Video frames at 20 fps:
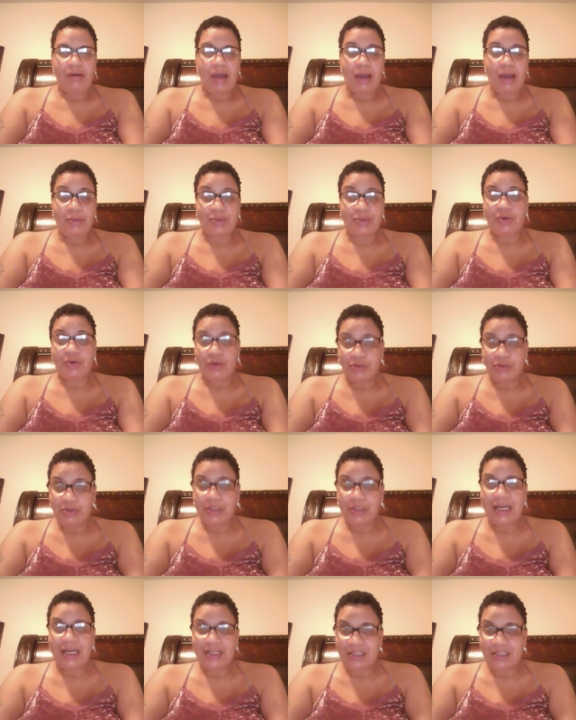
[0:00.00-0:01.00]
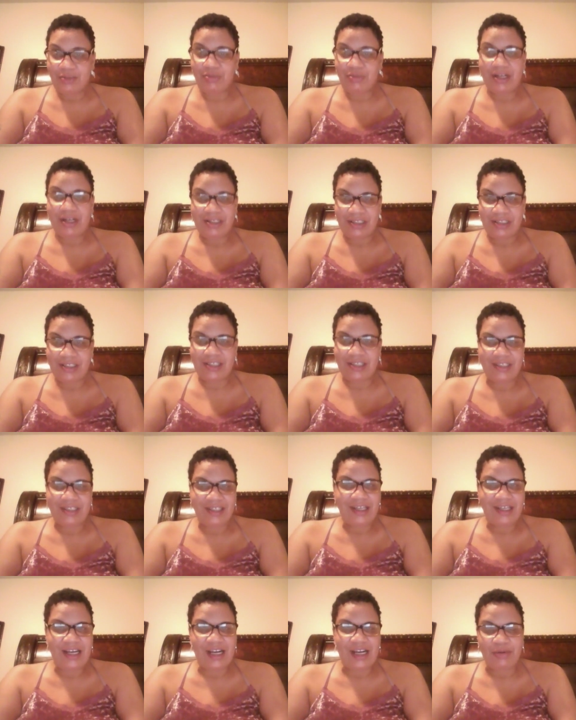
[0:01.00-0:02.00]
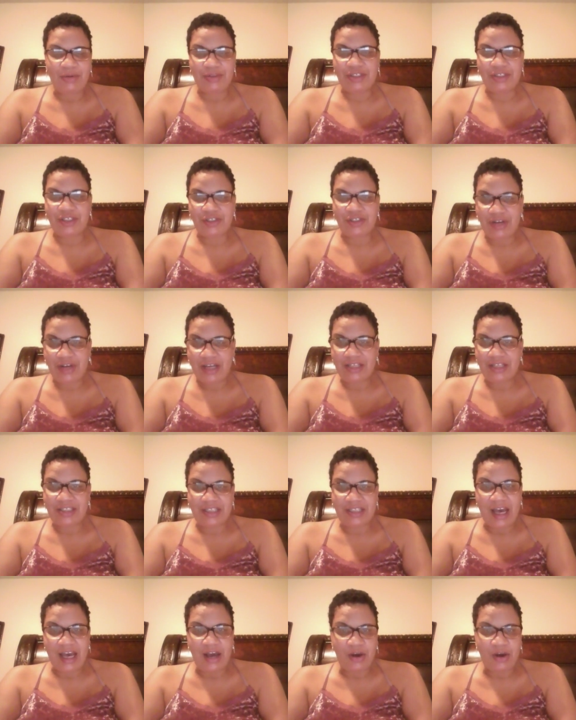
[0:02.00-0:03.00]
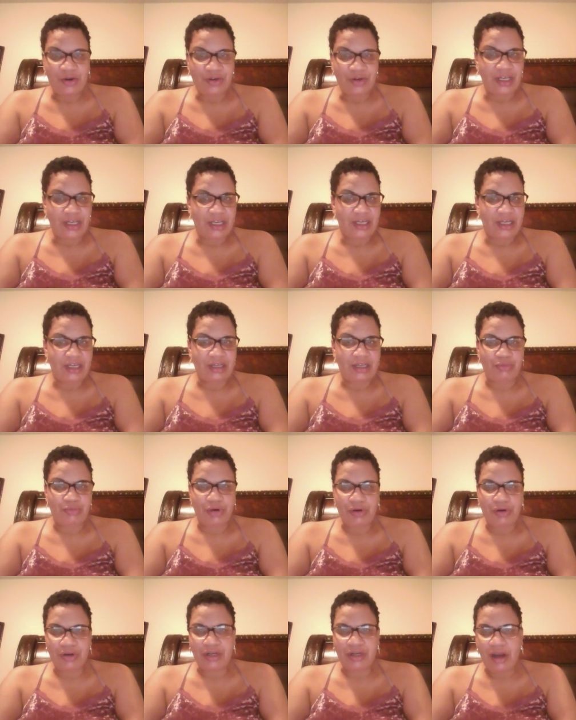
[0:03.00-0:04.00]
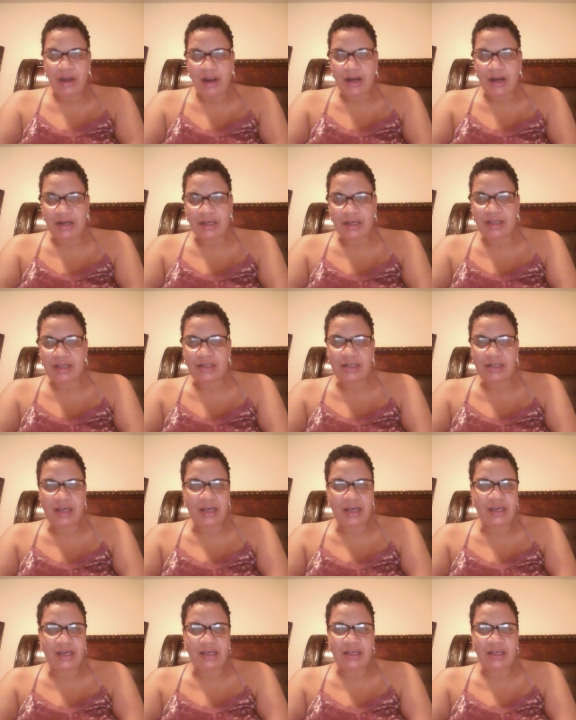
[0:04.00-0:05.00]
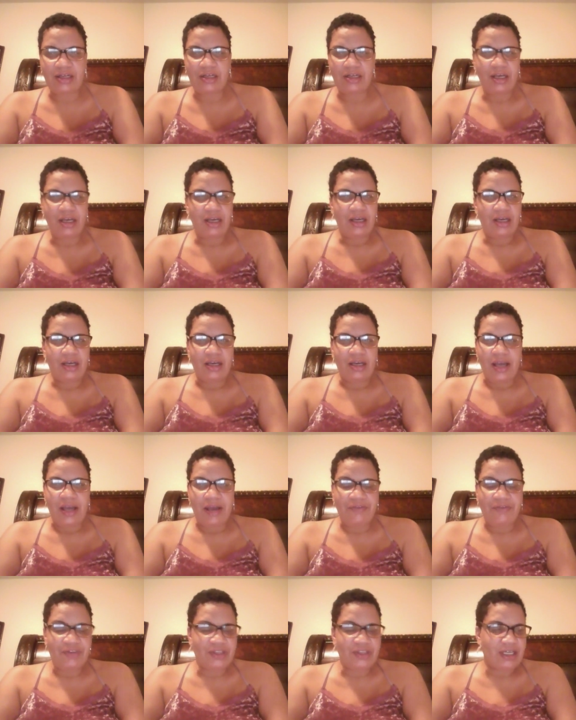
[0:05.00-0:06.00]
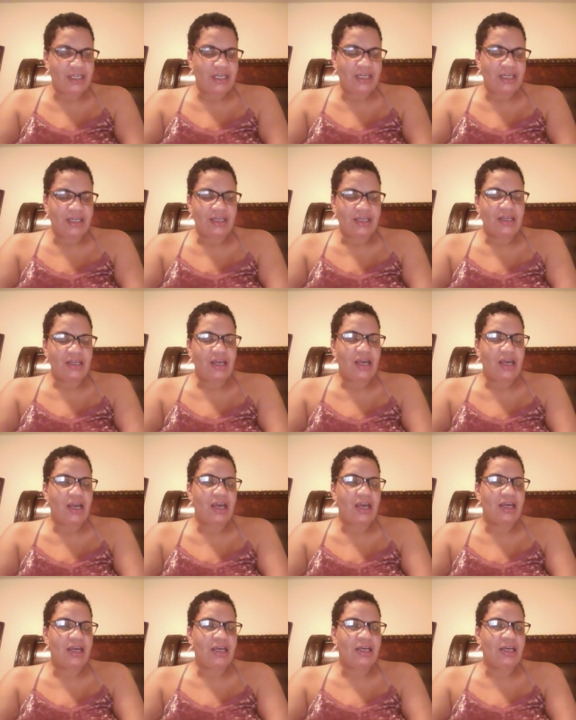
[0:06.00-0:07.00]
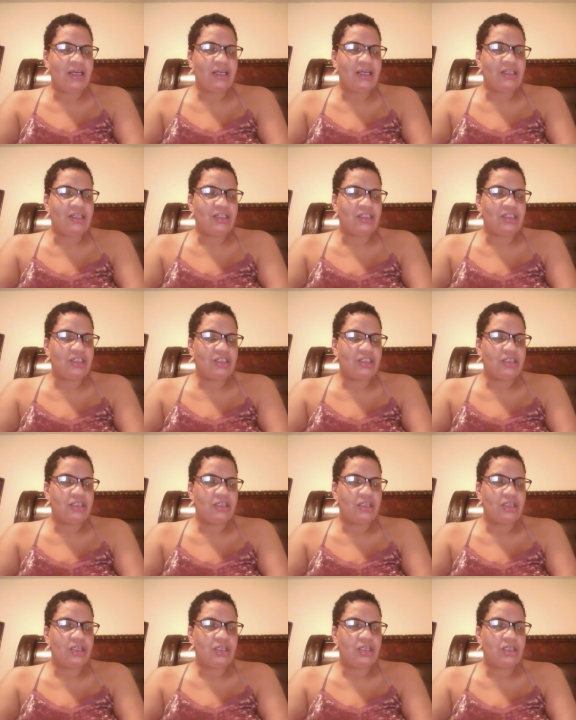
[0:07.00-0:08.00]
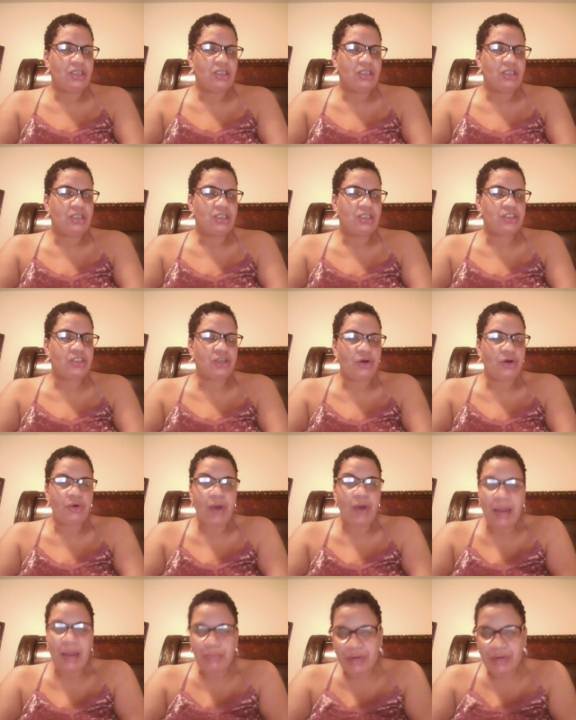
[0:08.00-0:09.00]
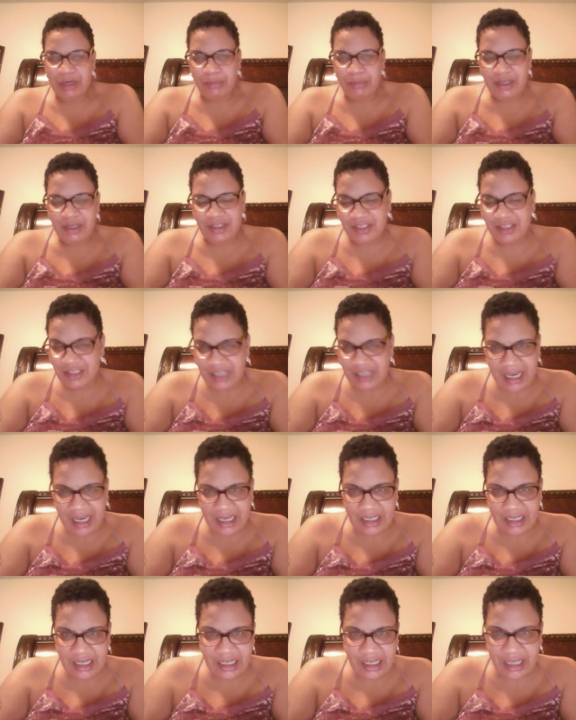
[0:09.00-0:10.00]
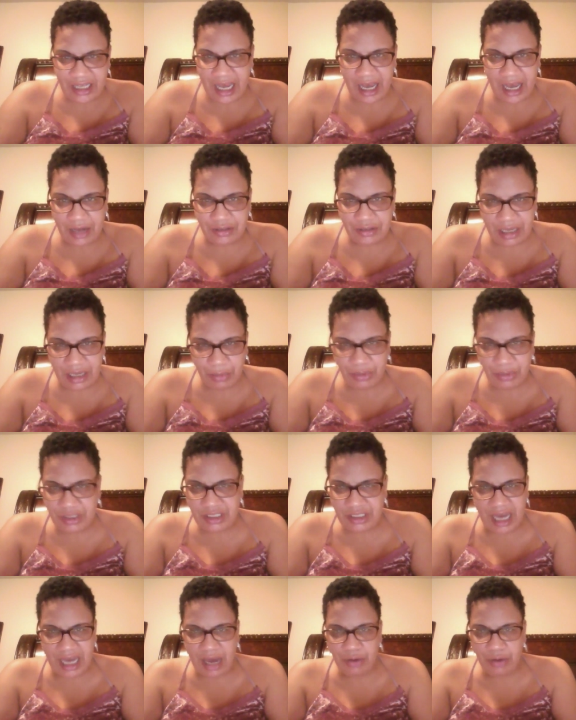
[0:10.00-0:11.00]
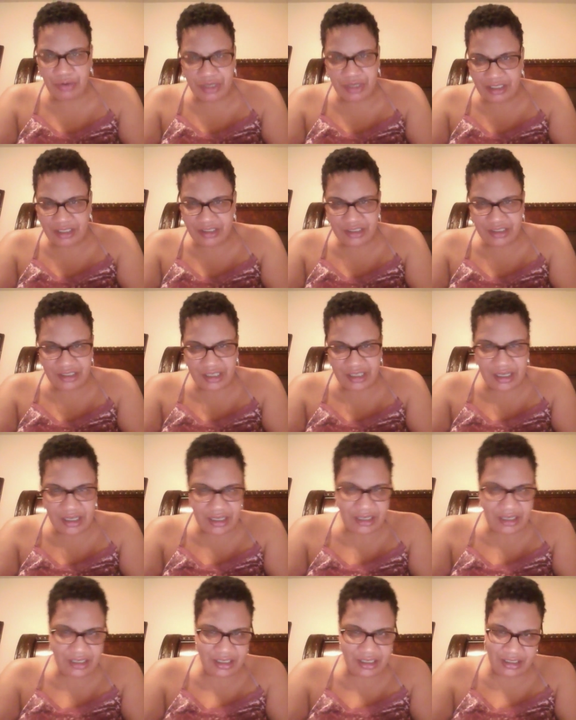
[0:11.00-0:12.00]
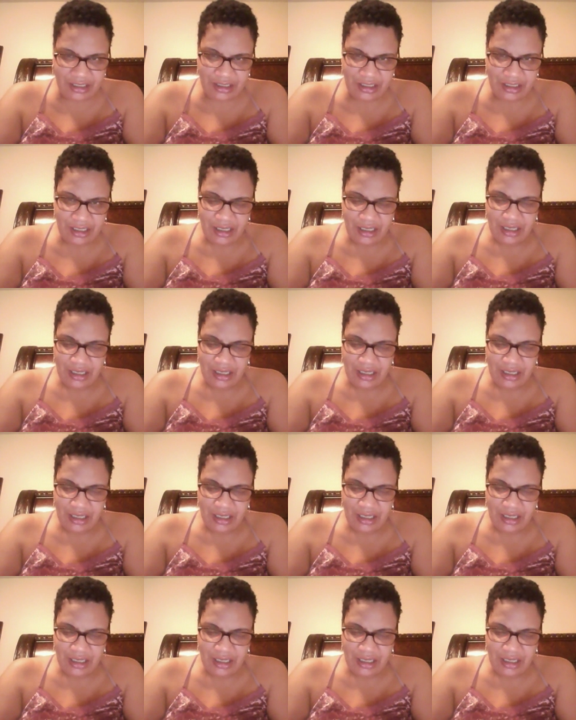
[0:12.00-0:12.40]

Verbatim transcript: I was going through a lot of depression and I was stressed out and brokenhearted and everything. And so I pretty much stayed in the house. I wasn't out getting sun and